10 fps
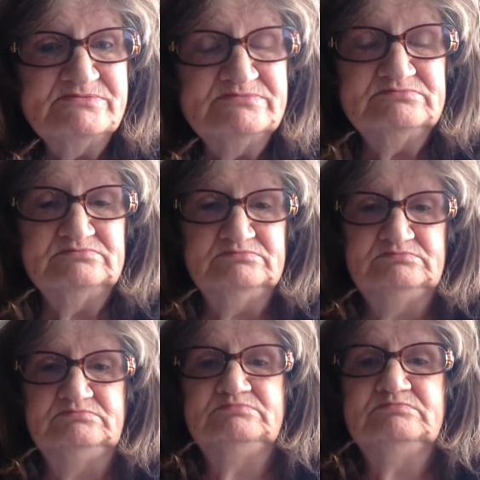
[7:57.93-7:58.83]

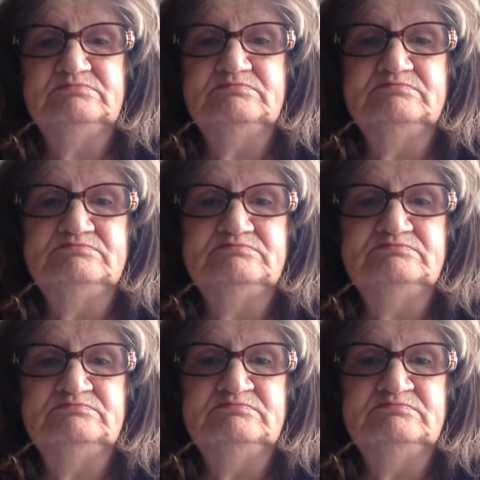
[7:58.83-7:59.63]
(no one is talking)